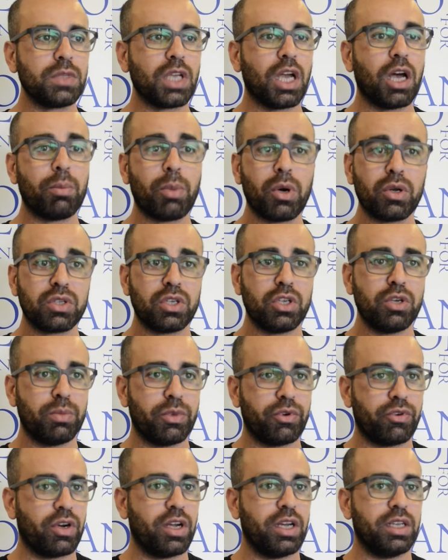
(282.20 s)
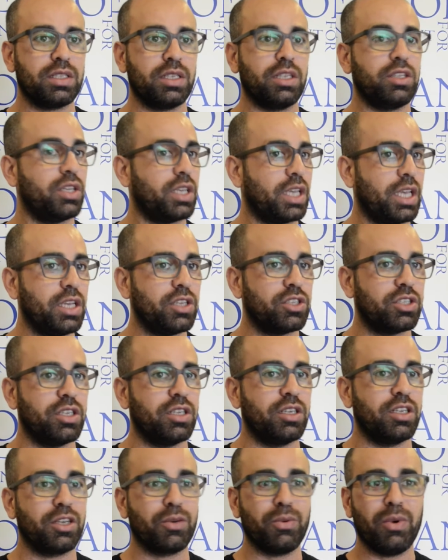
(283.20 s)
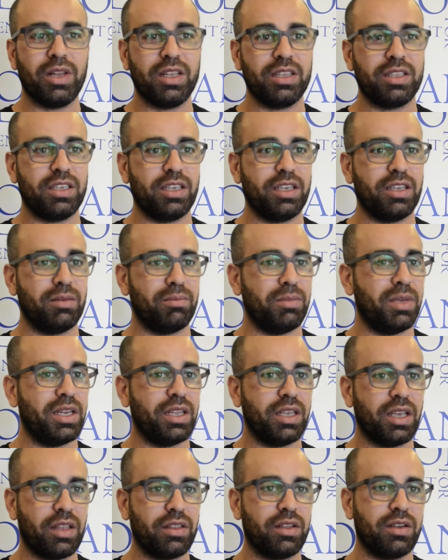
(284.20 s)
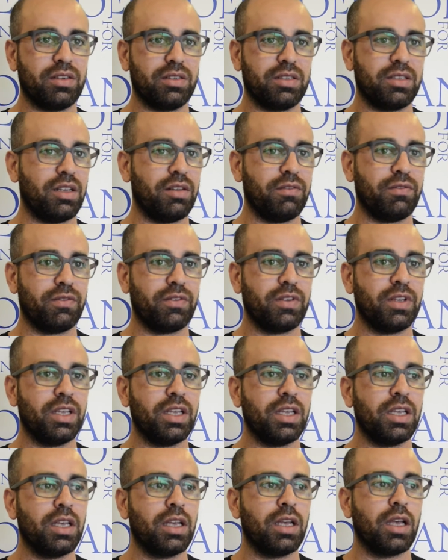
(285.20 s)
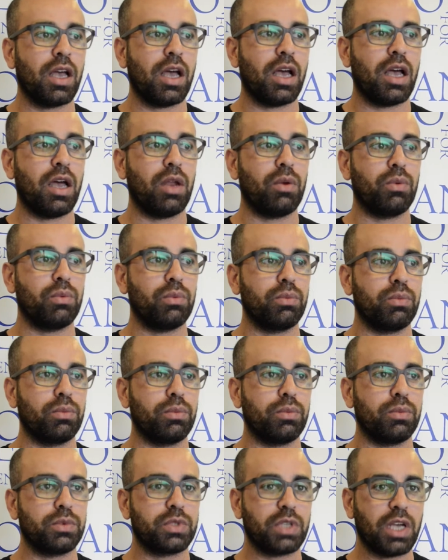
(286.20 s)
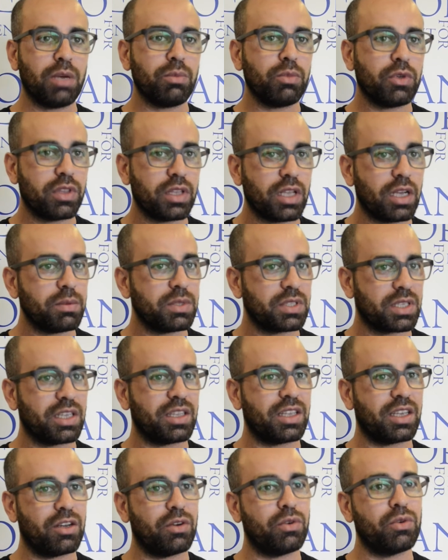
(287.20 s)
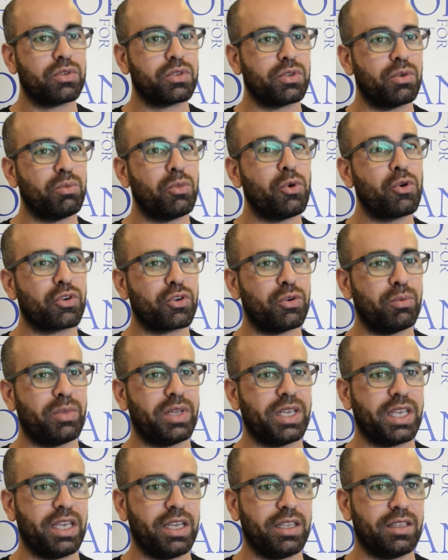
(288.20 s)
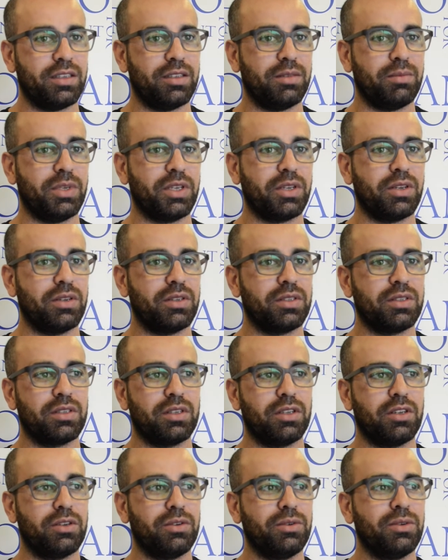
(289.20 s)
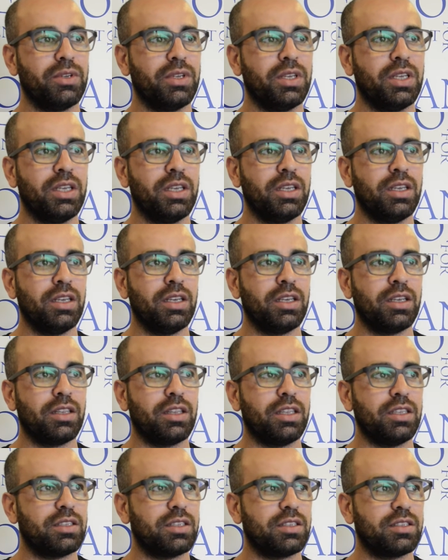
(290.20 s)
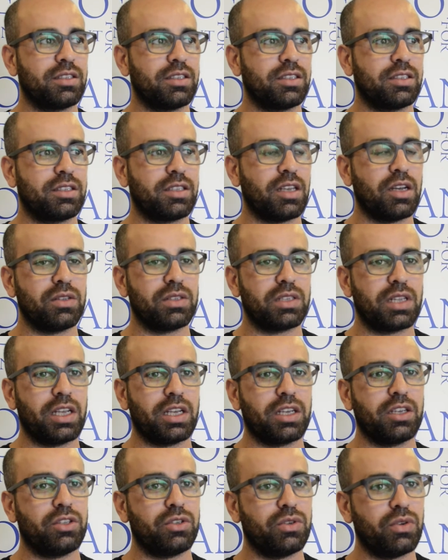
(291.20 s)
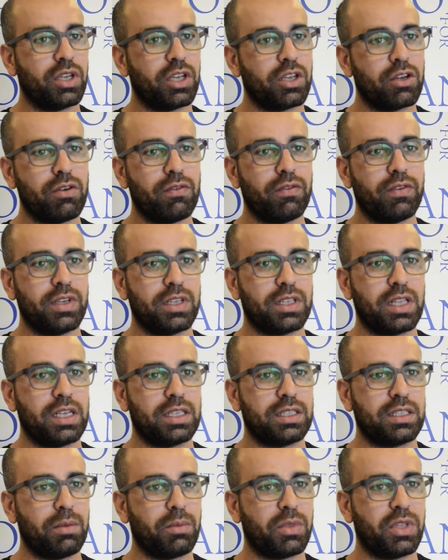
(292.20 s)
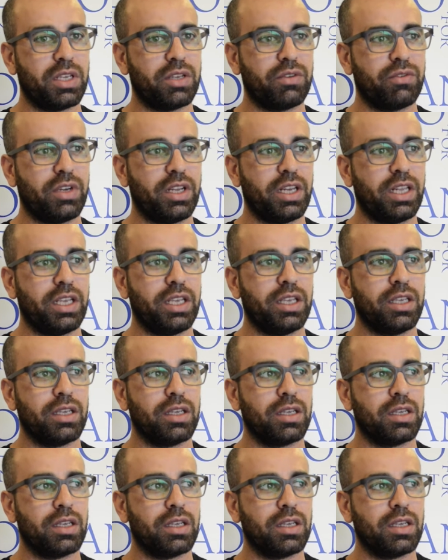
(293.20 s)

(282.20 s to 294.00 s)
about human rights, education, equality, and many other stuff. And time with time, it's getting also more complicated because it sounds like during conflict like something really